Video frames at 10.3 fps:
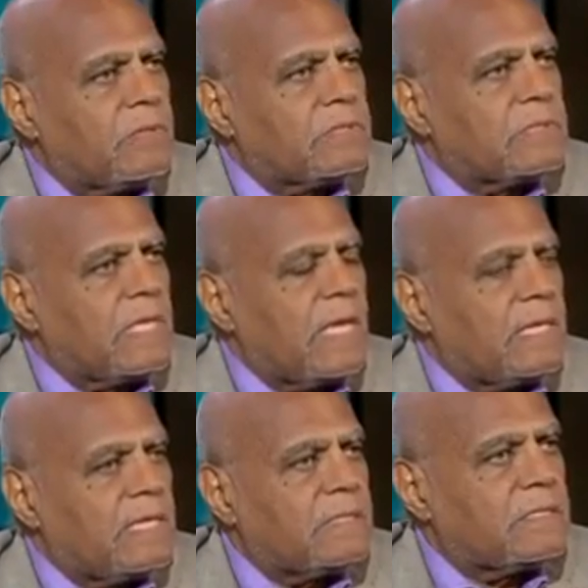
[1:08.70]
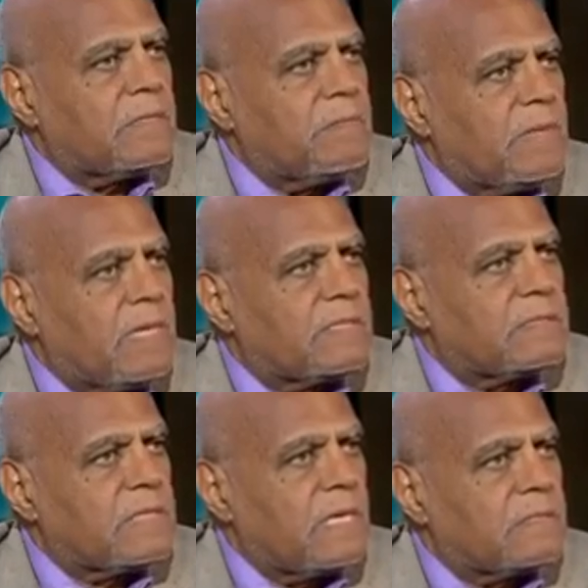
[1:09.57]
was the NAACP,
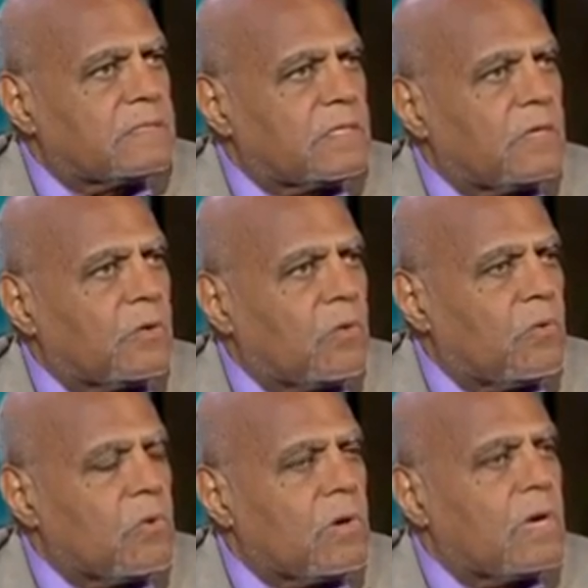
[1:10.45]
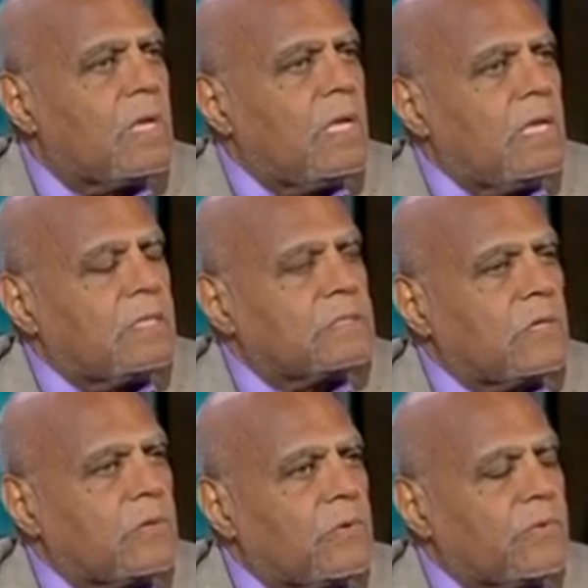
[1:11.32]
SCLC, and CORE. Mm -hmm. So
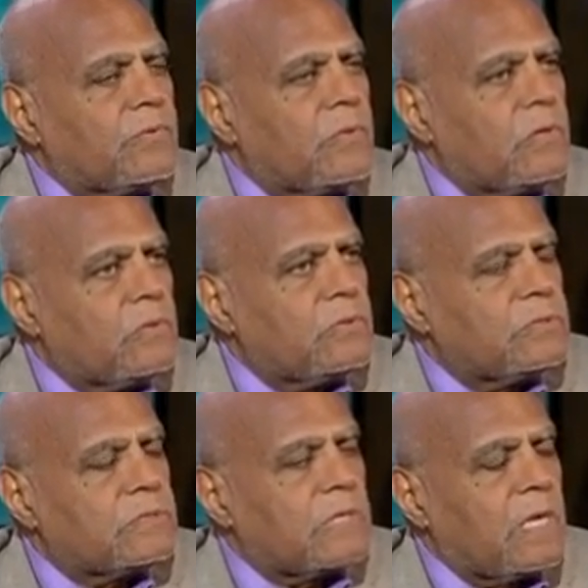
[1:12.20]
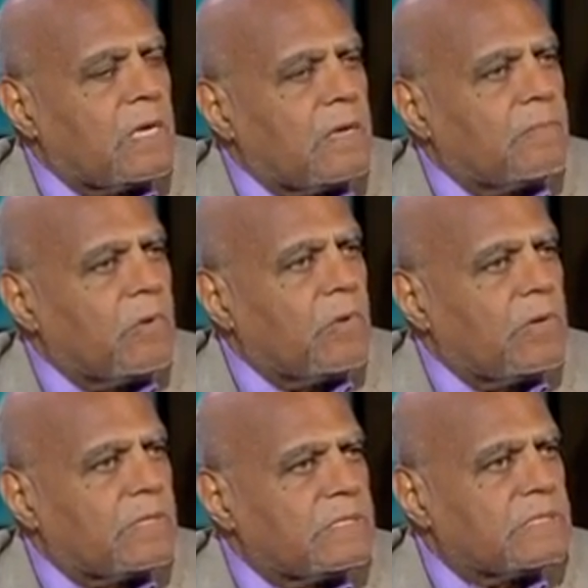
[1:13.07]
those um,
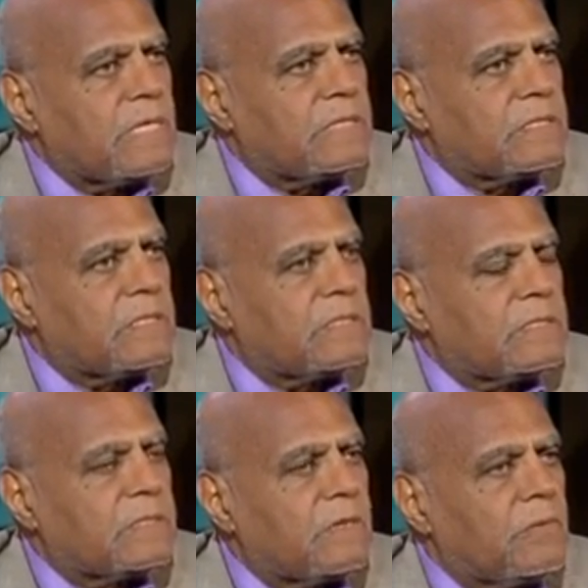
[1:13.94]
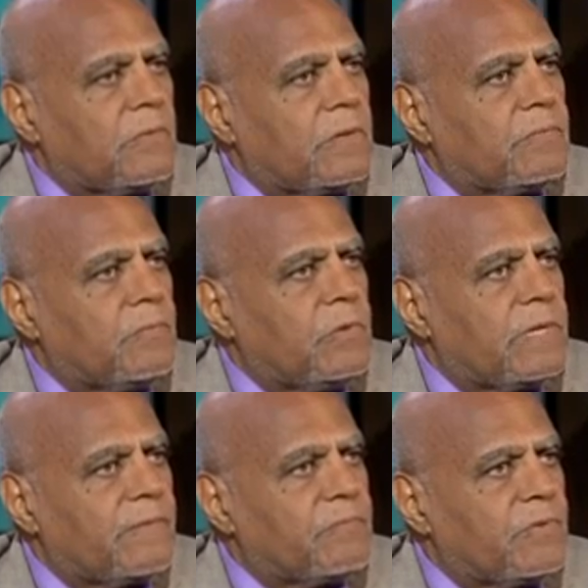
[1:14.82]
organizations were, would
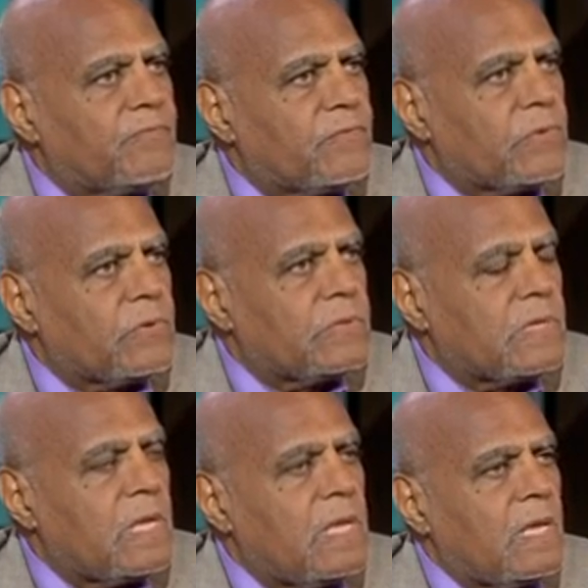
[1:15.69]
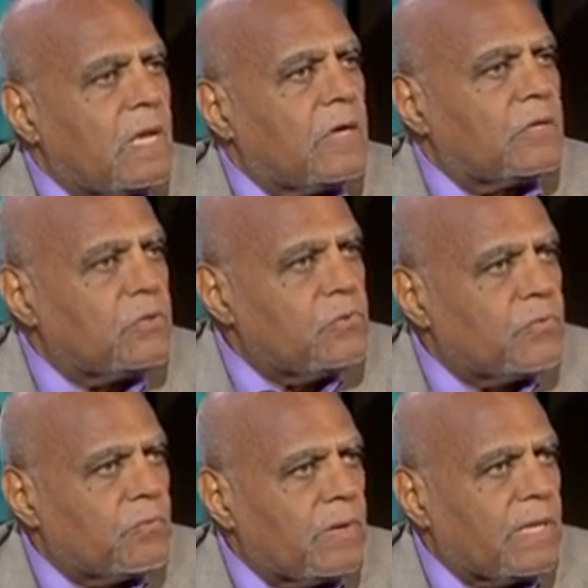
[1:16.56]
have preferred a youth
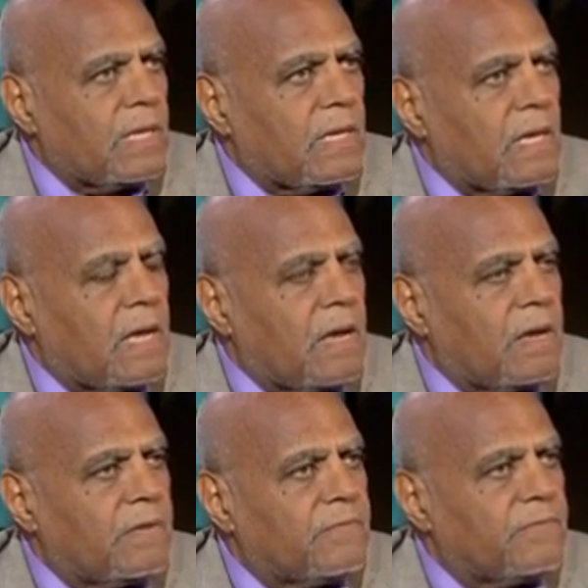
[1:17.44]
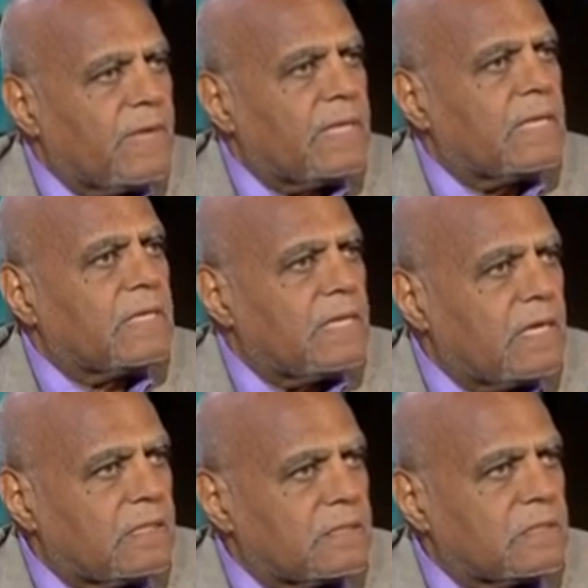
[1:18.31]
wing of mm an
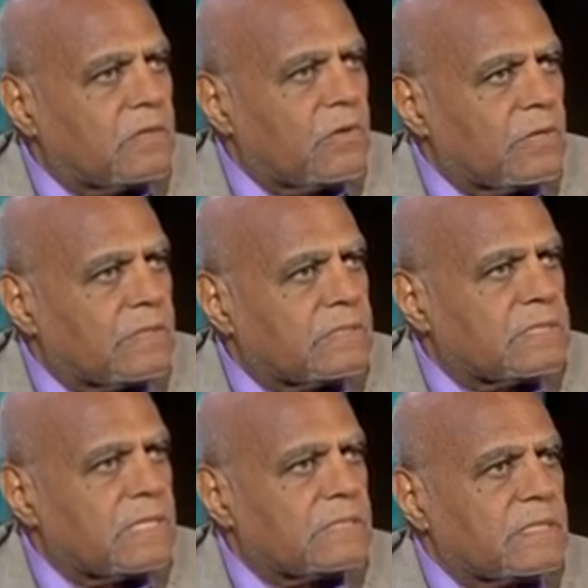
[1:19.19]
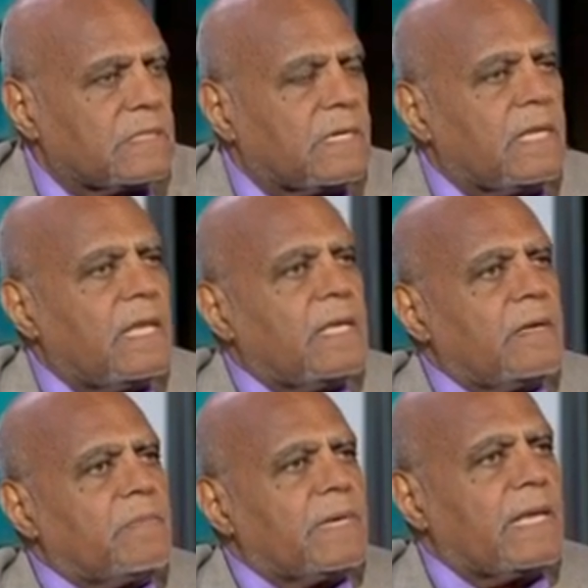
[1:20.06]
adult organization.
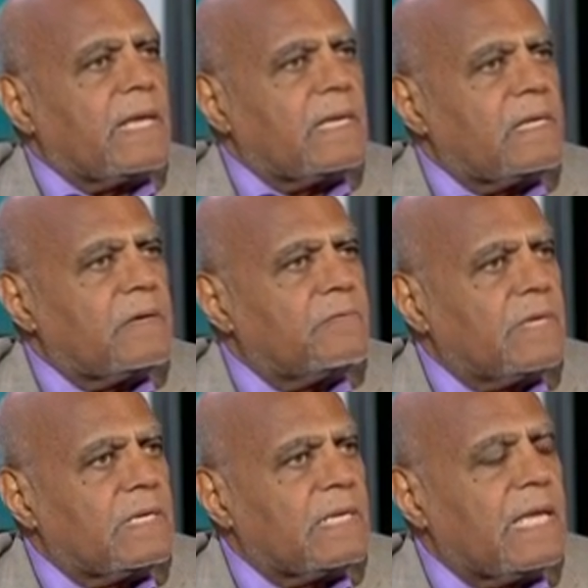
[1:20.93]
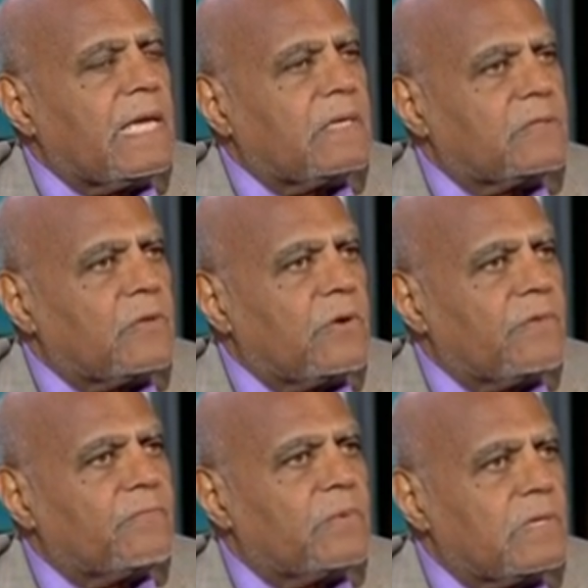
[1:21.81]
But Ella really held
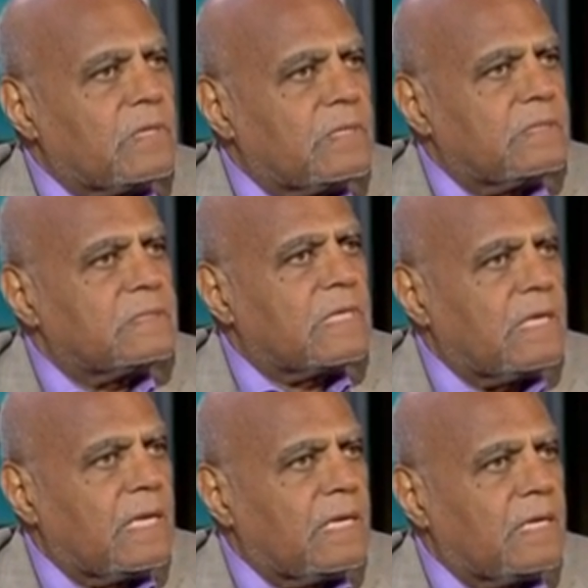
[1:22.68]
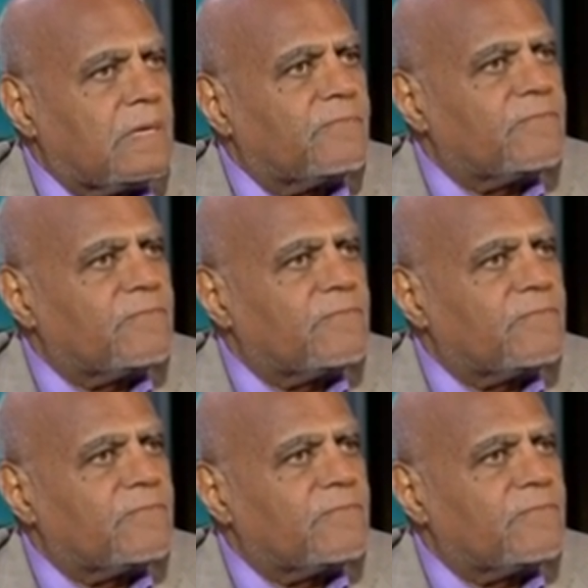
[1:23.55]
off Wilkins, King, and